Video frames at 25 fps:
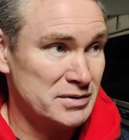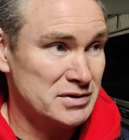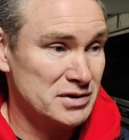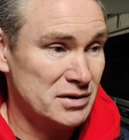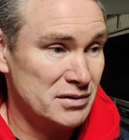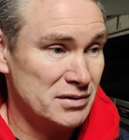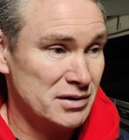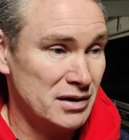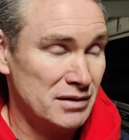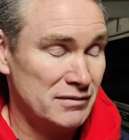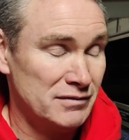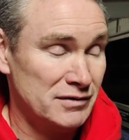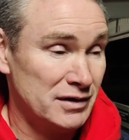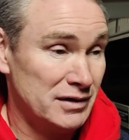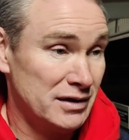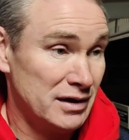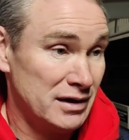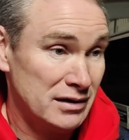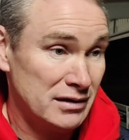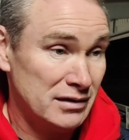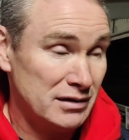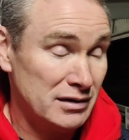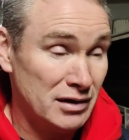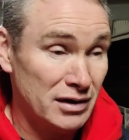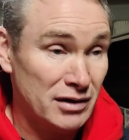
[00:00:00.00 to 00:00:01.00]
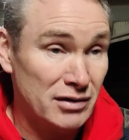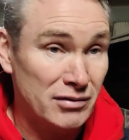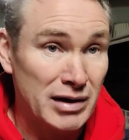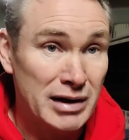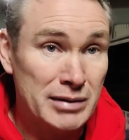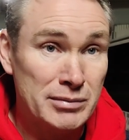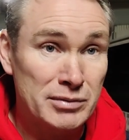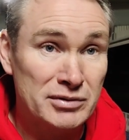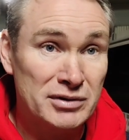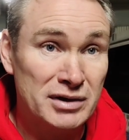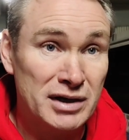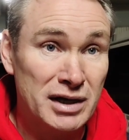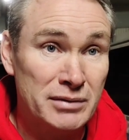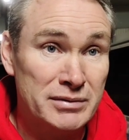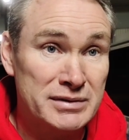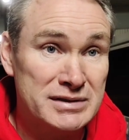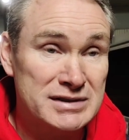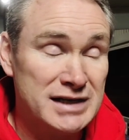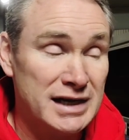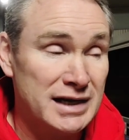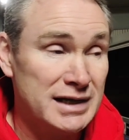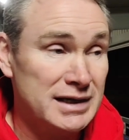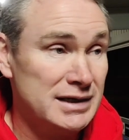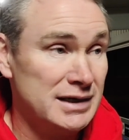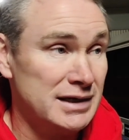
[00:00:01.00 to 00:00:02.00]
opportunity, hopefully that they're able to go
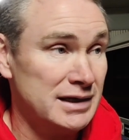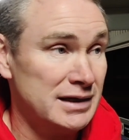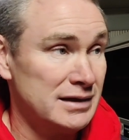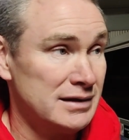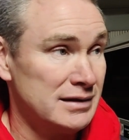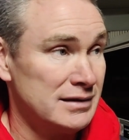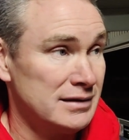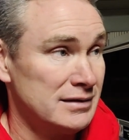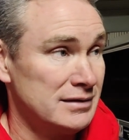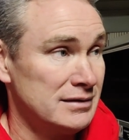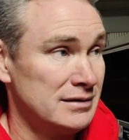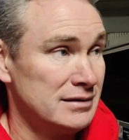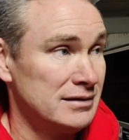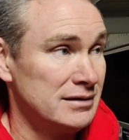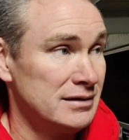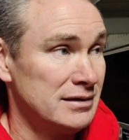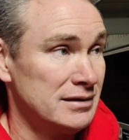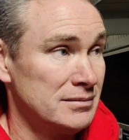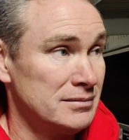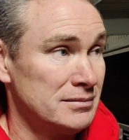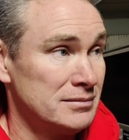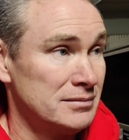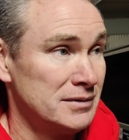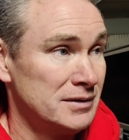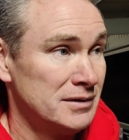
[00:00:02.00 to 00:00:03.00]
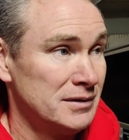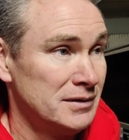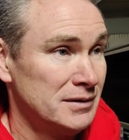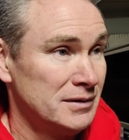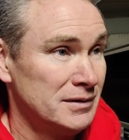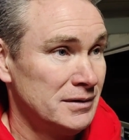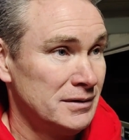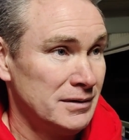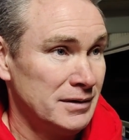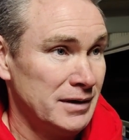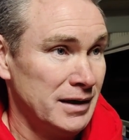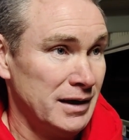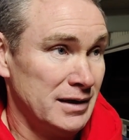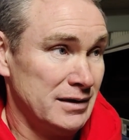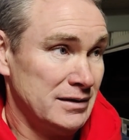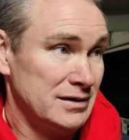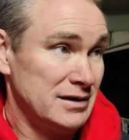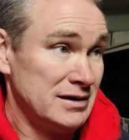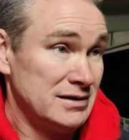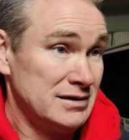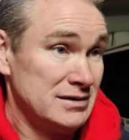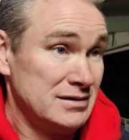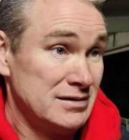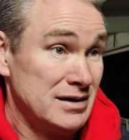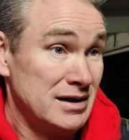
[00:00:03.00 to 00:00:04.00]
and take it. And
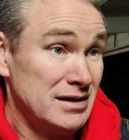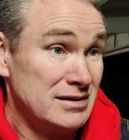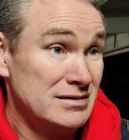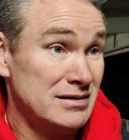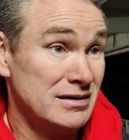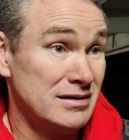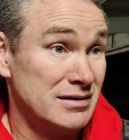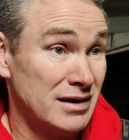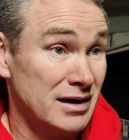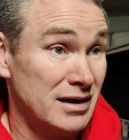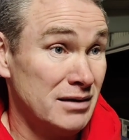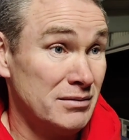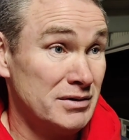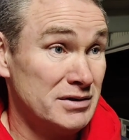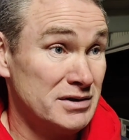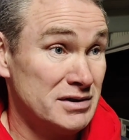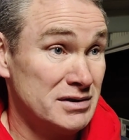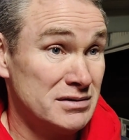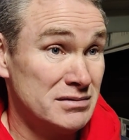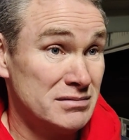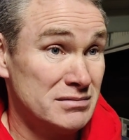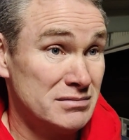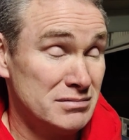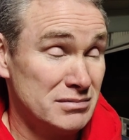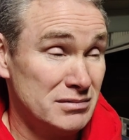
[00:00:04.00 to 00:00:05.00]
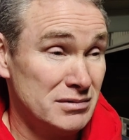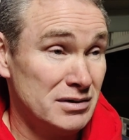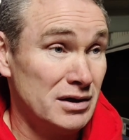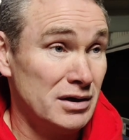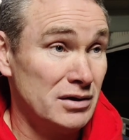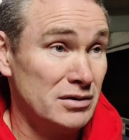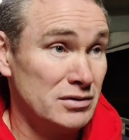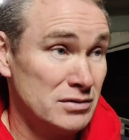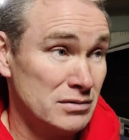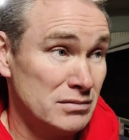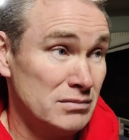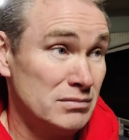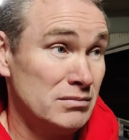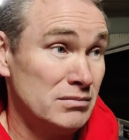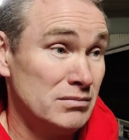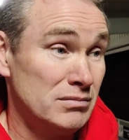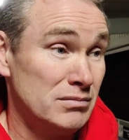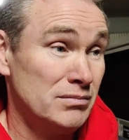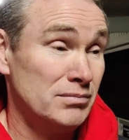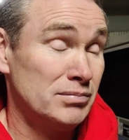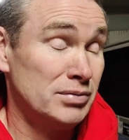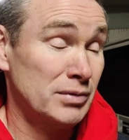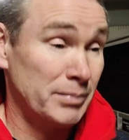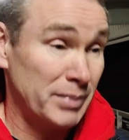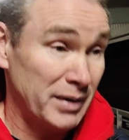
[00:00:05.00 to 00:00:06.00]
that's the thing. We just
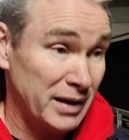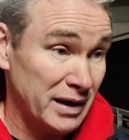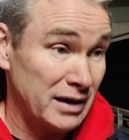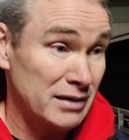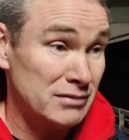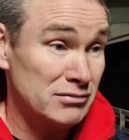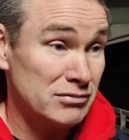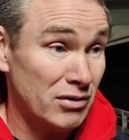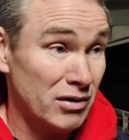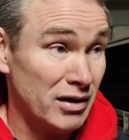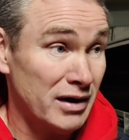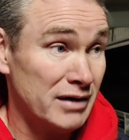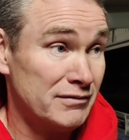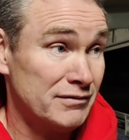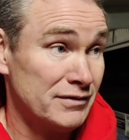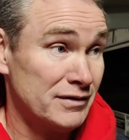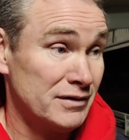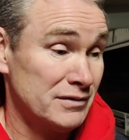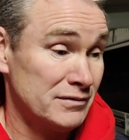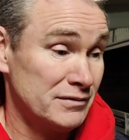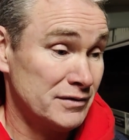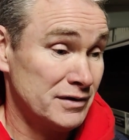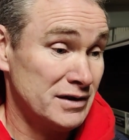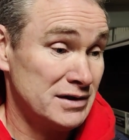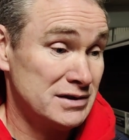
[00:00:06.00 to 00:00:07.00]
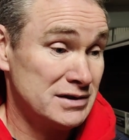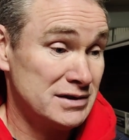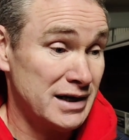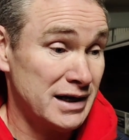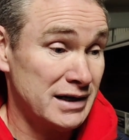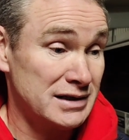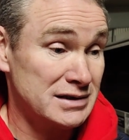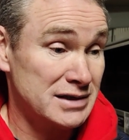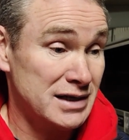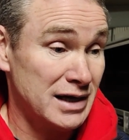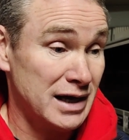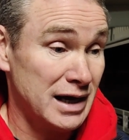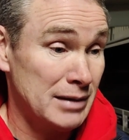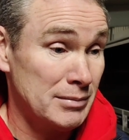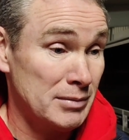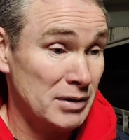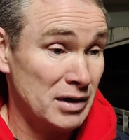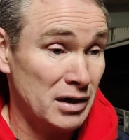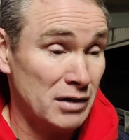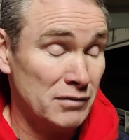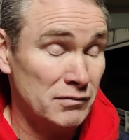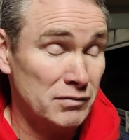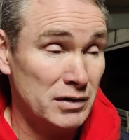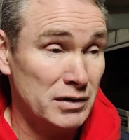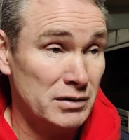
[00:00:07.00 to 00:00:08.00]
prepare right for this next game,
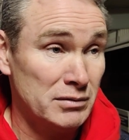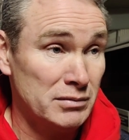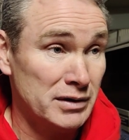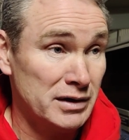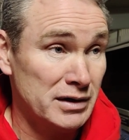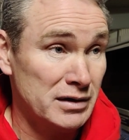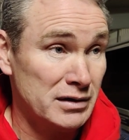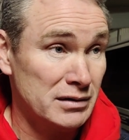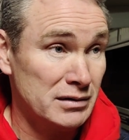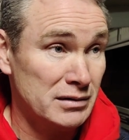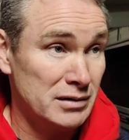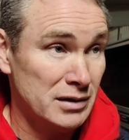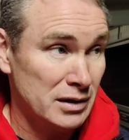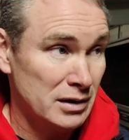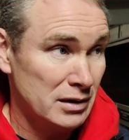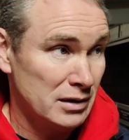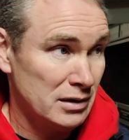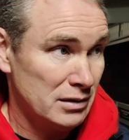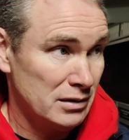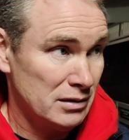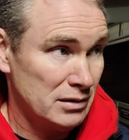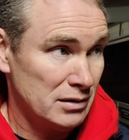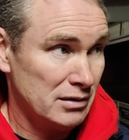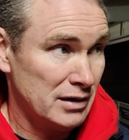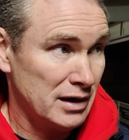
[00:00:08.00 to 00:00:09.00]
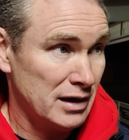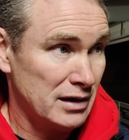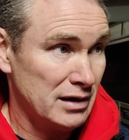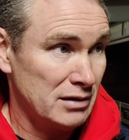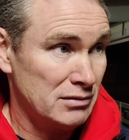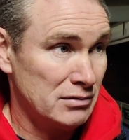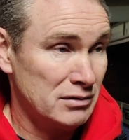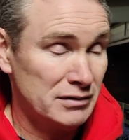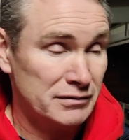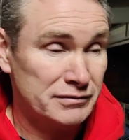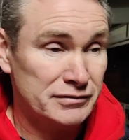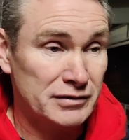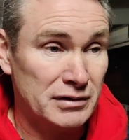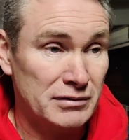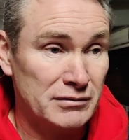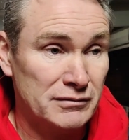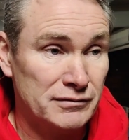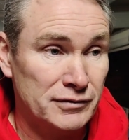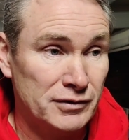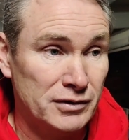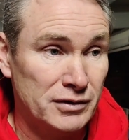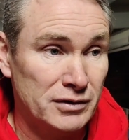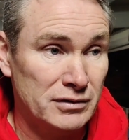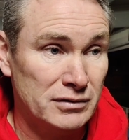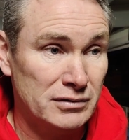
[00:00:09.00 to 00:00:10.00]
and hopefully we can get there on the
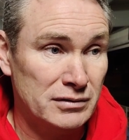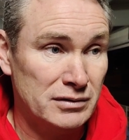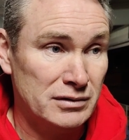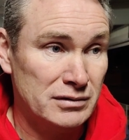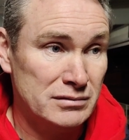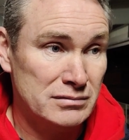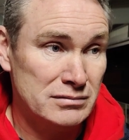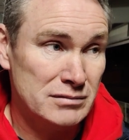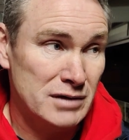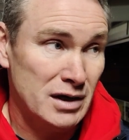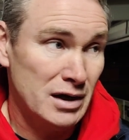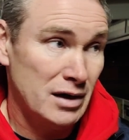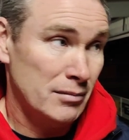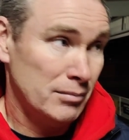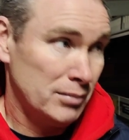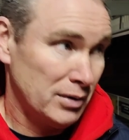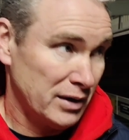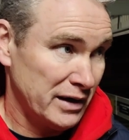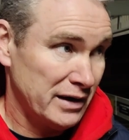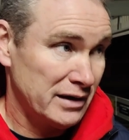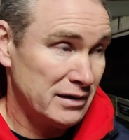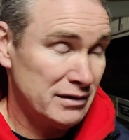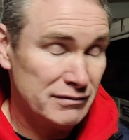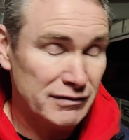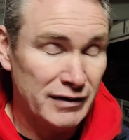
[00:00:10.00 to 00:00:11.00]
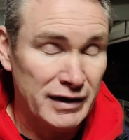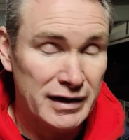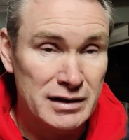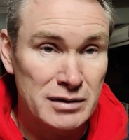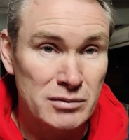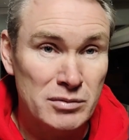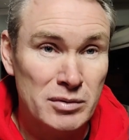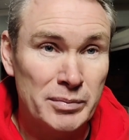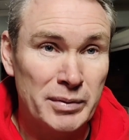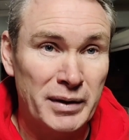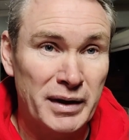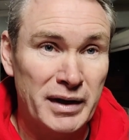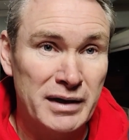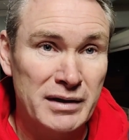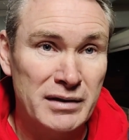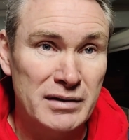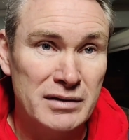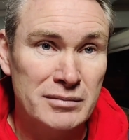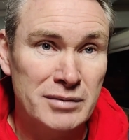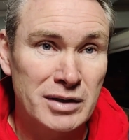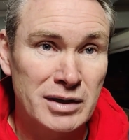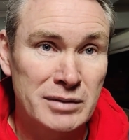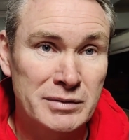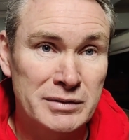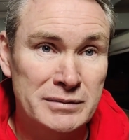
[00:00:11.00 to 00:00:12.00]
front foot and play in the vein that we're playing
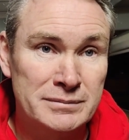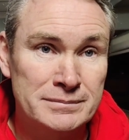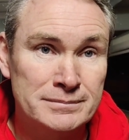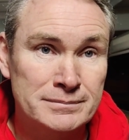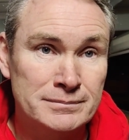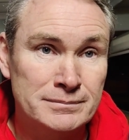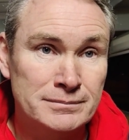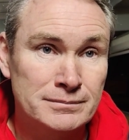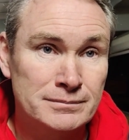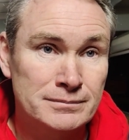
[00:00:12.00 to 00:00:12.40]
at the moment.